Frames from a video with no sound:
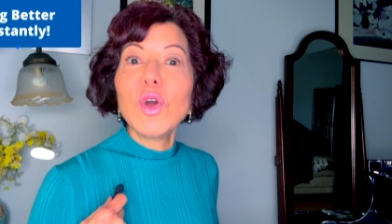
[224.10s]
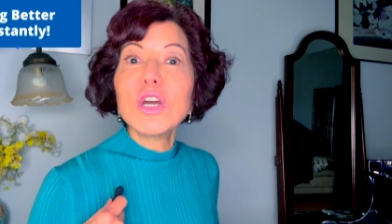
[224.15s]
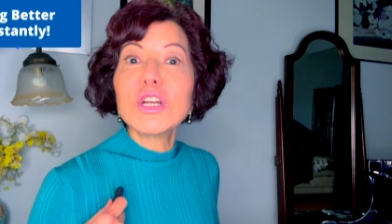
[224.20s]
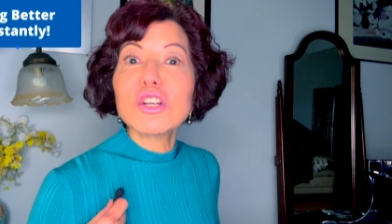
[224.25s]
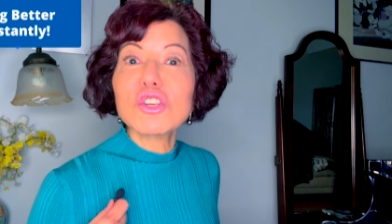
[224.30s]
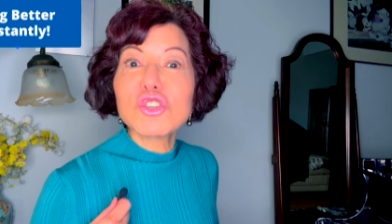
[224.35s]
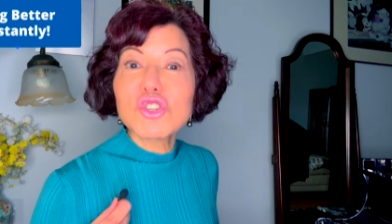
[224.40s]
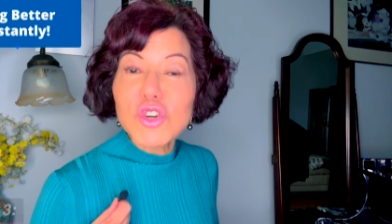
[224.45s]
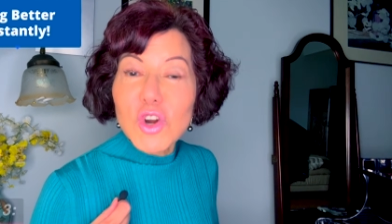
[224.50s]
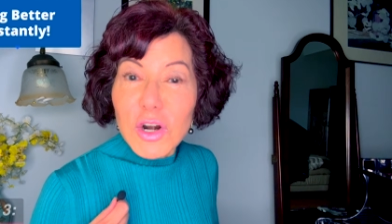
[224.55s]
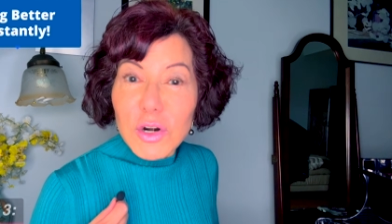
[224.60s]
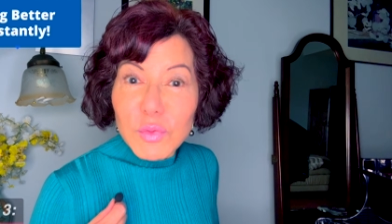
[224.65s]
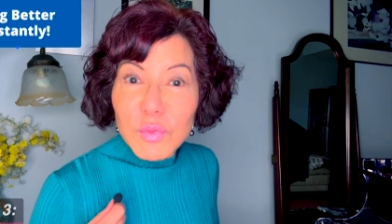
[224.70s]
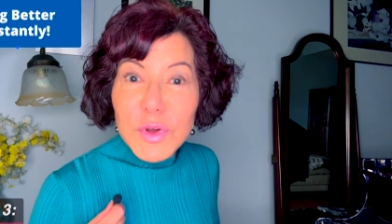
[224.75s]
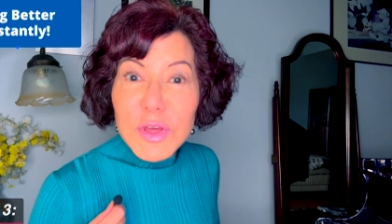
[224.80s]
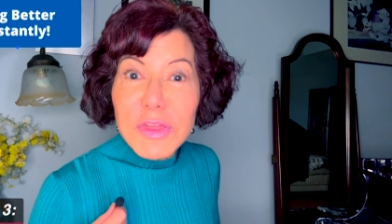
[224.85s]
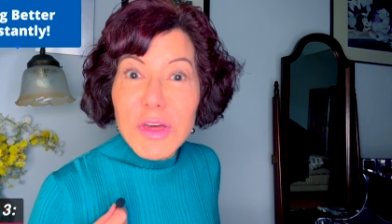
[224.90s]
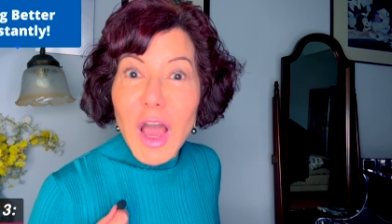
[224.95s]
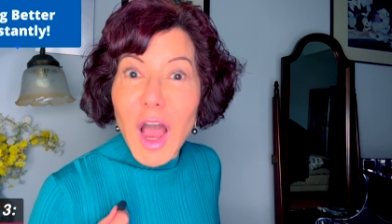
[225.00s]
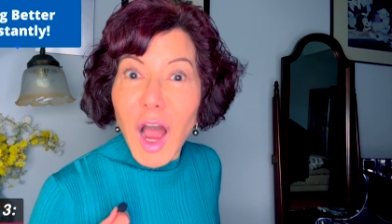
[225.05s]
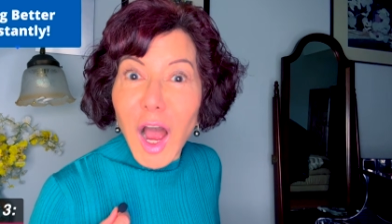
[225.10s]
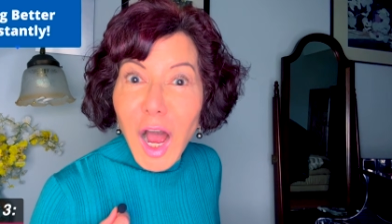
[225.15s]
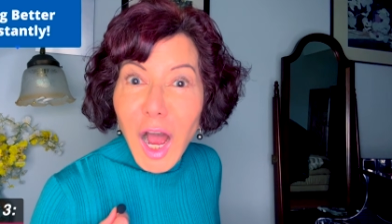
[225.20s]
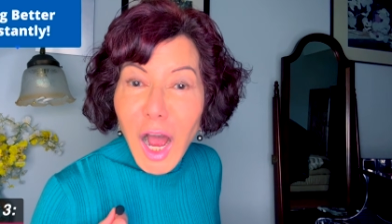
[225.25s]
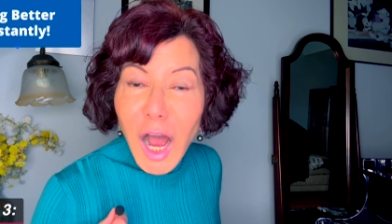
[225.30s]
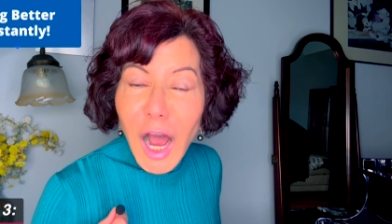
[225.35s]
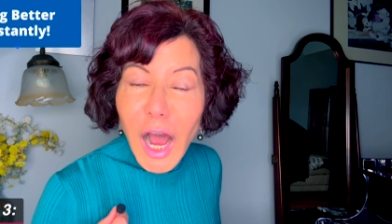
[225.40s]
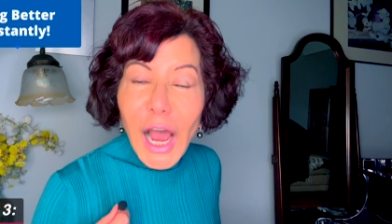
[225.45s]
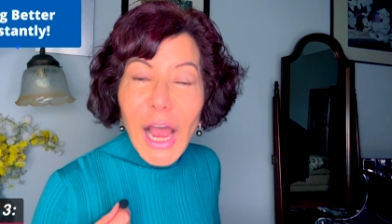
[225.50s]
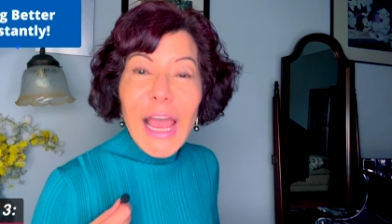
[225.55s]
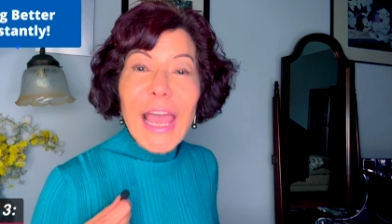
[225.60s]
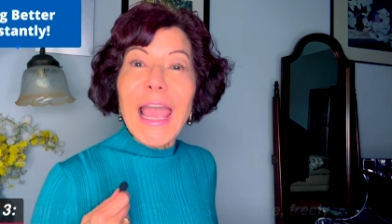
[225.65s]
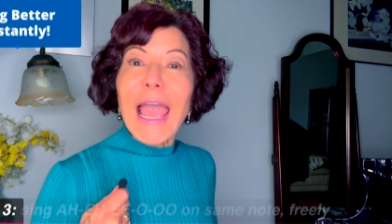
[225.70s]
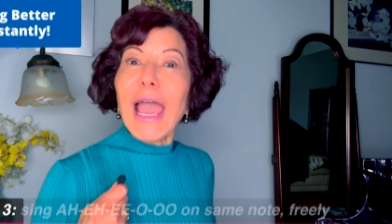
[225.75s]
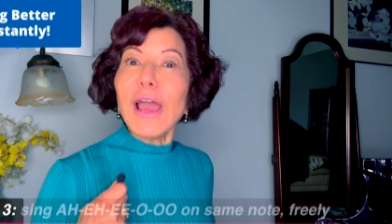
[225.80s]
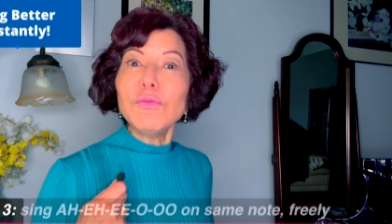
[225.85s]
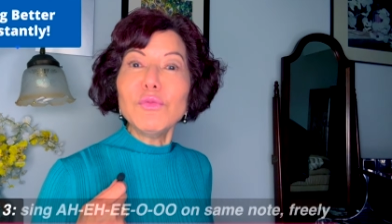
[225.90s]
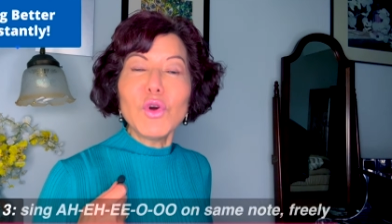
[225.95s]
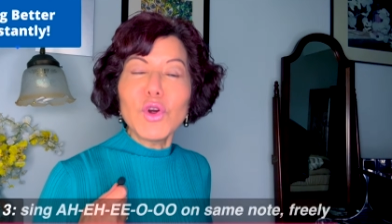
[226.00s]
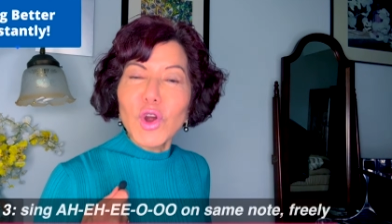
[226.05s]
going to start with
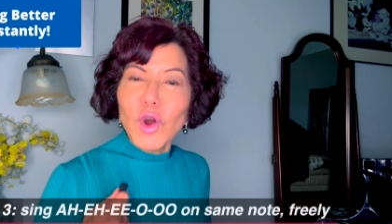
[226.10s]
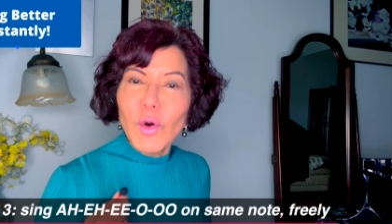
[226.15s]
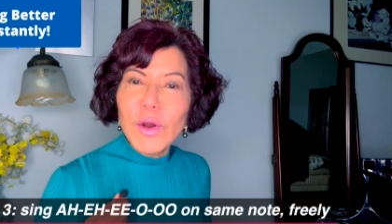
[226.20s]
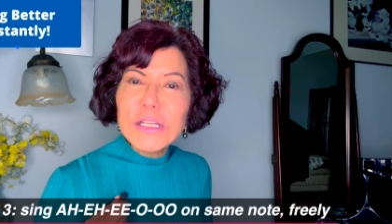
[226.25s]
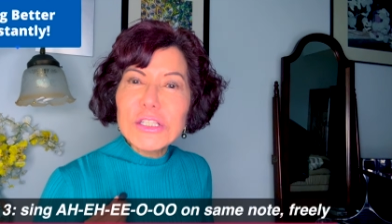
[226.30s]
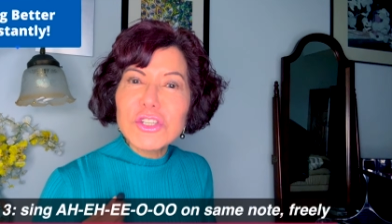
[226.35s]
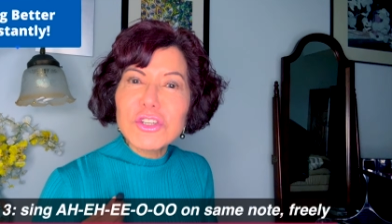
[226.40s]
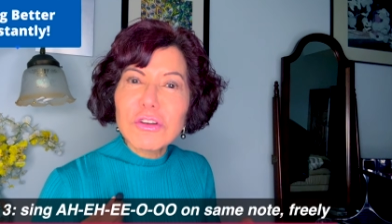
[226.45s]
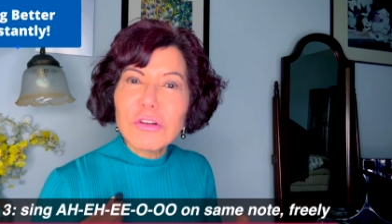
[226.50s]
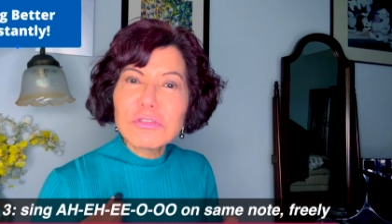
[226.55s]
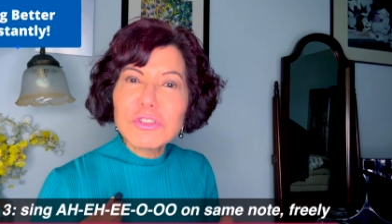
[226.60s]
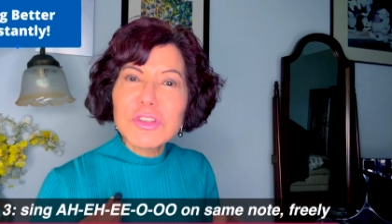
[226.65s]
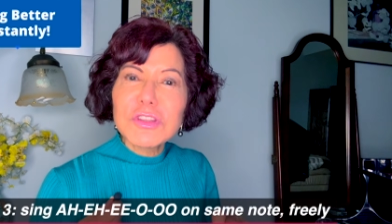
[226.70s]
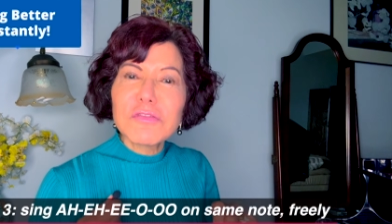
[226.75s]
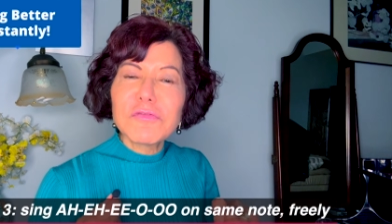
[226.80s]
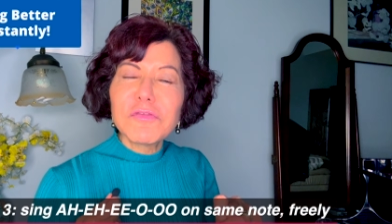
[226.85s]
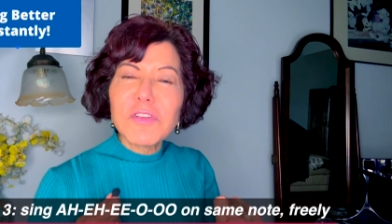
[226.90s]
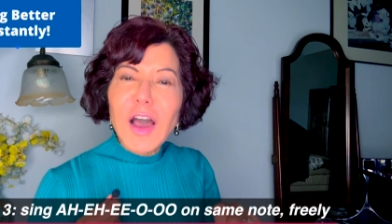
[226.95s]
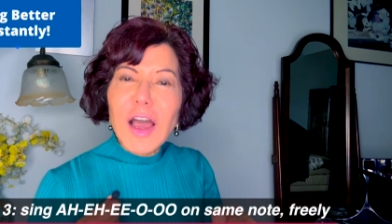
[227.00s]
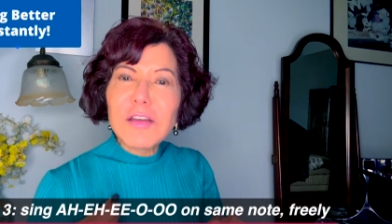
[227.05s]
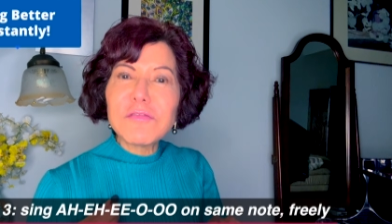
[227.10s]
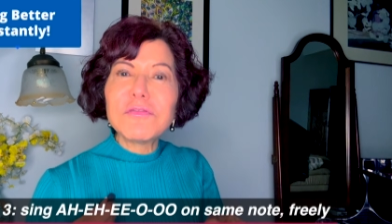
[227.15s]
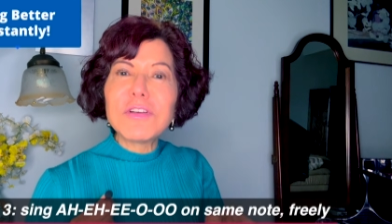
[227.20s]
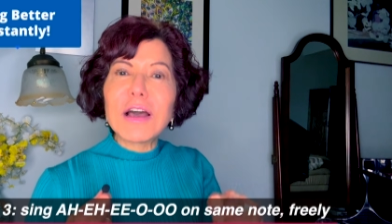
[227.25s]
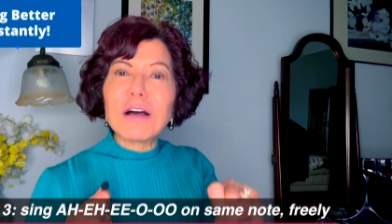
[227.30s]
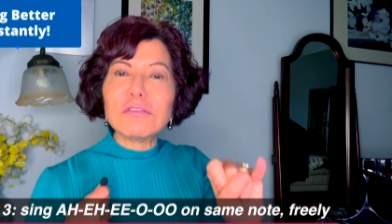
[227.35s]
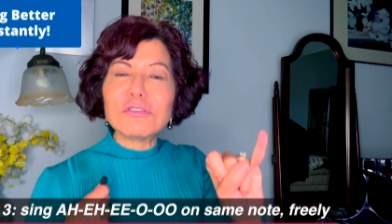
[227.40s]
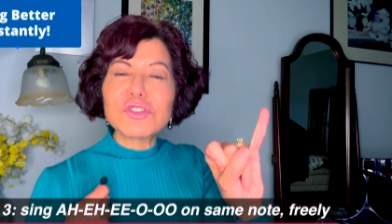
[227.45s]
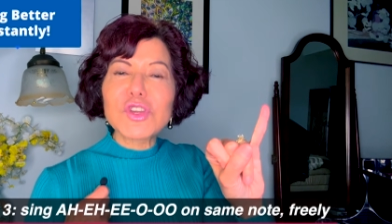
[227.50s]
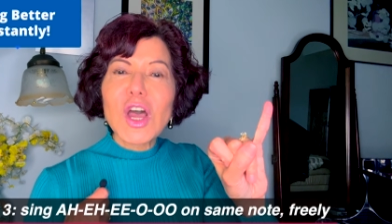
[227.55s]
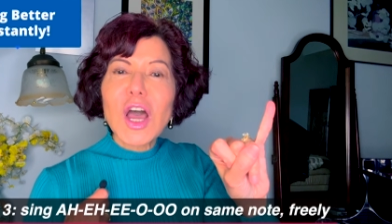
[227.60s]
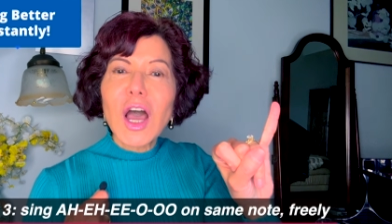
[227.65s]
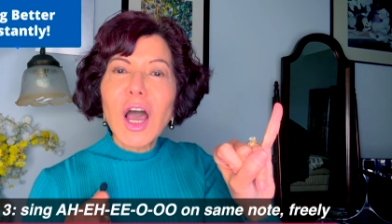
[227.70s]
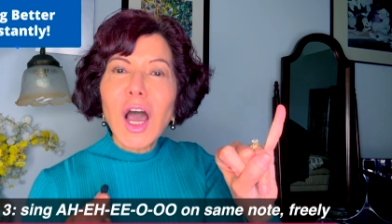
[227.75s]
and we're going to go to the 5 vowels.